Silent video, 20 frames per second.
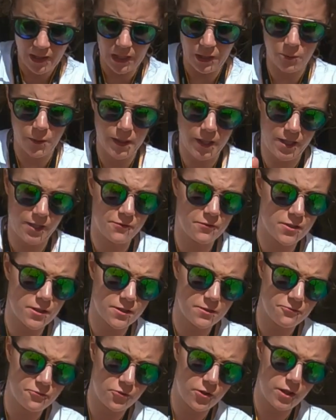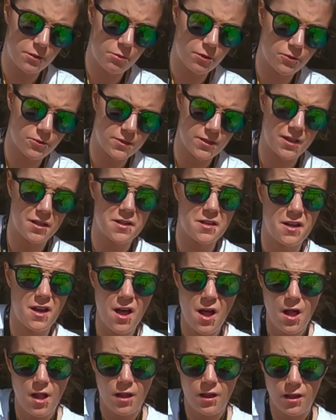Now I have just 3 because I
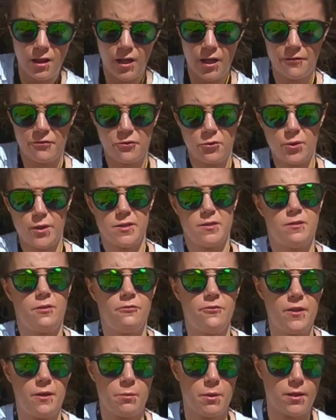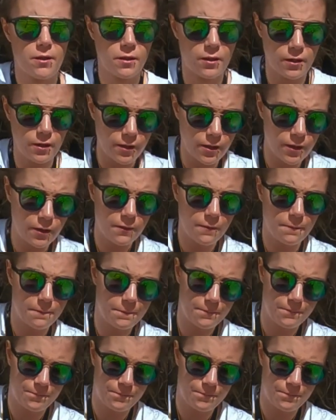left rest of them in the car.